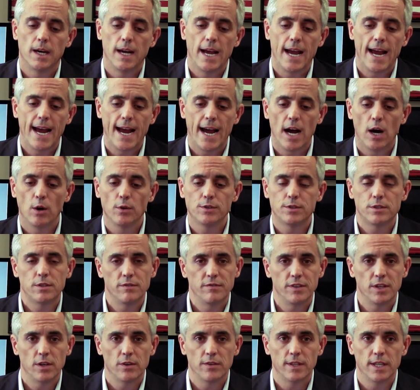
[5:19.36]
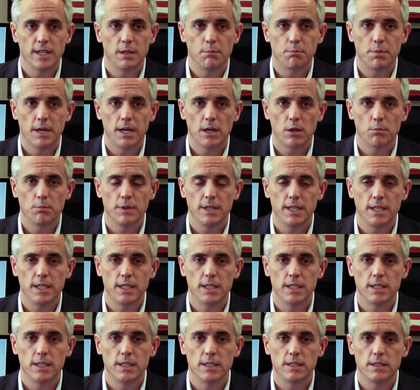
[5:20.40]
How severe the impairment
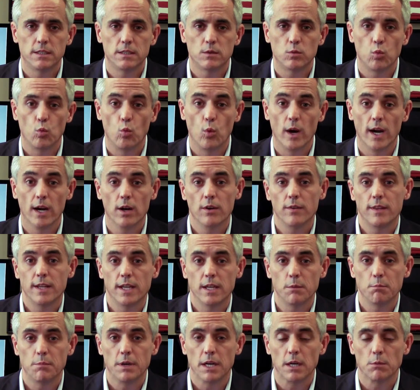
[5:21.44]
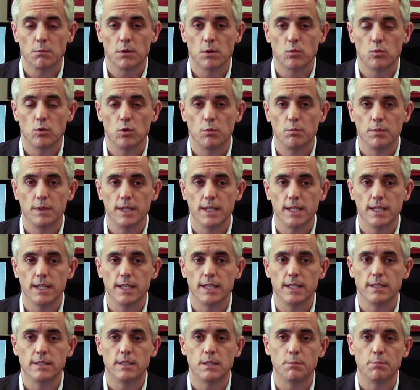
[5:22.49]
is, where the impairment will
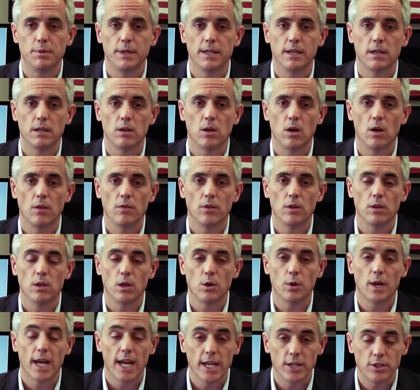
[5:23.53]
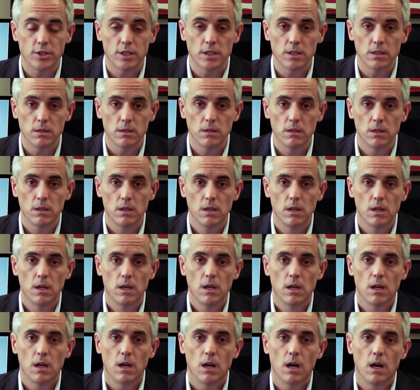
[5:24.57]
be, is dependent on the location
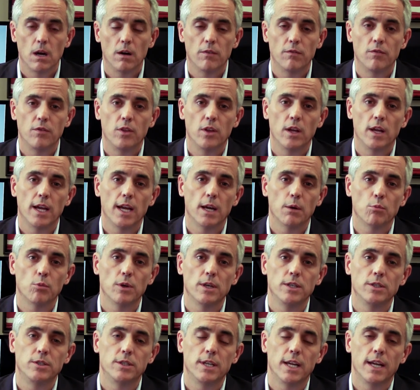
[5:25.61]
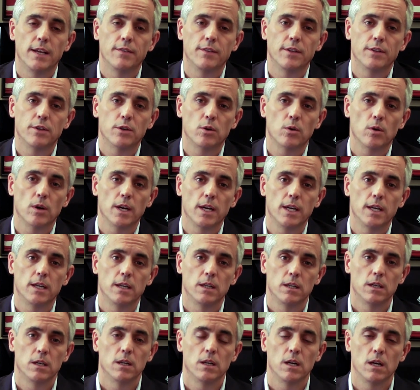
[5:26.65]
of the hemorrhage and the degree
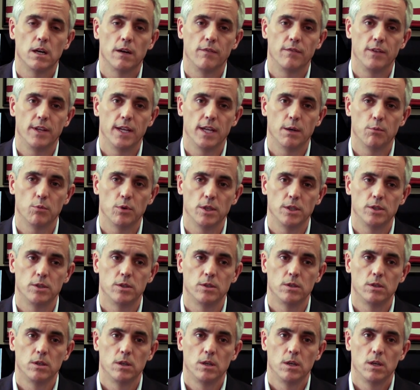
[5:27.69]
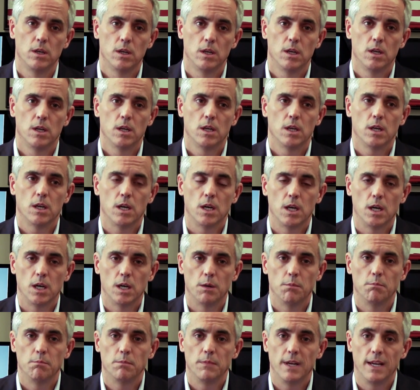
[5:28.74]
of the hemorrhage.
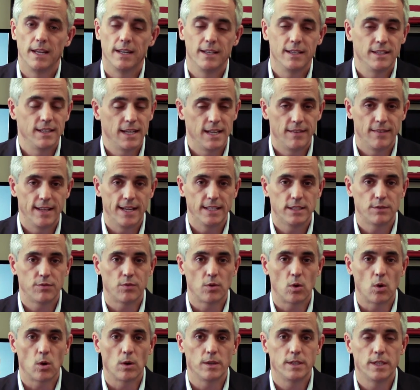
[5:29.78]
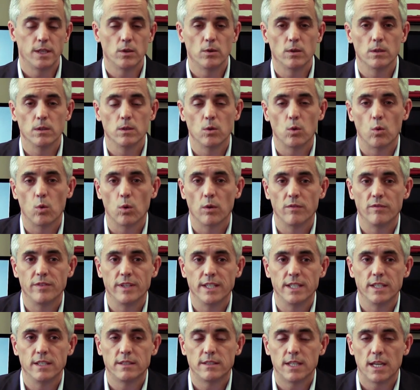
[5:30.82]
And that's for arterial or
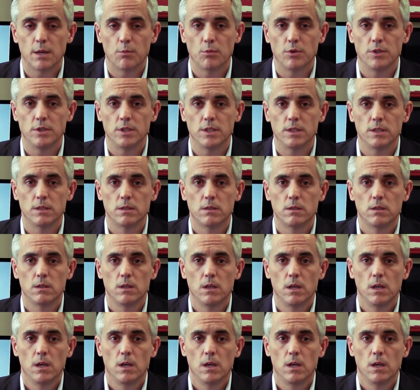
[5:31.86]
venous hemorrhages.